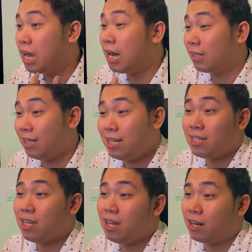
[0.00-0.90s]
At
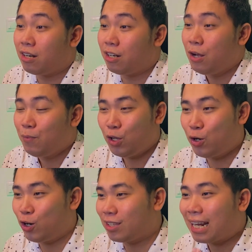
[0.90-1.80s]
least here,
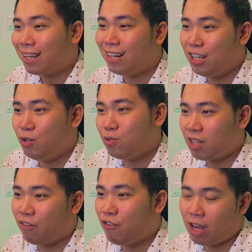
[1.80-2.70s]
you're technically
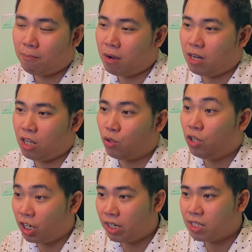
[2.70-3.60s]
using fake money to
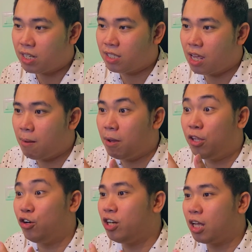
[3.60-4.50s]
learn the system
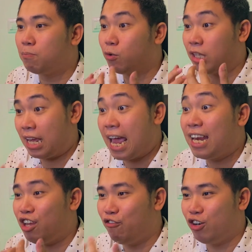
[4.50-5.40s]
and you're not putting
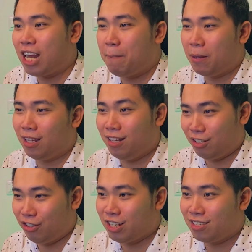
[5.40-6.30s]
any of your capital at
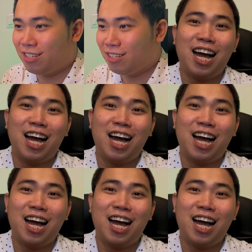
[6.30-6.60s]
risk.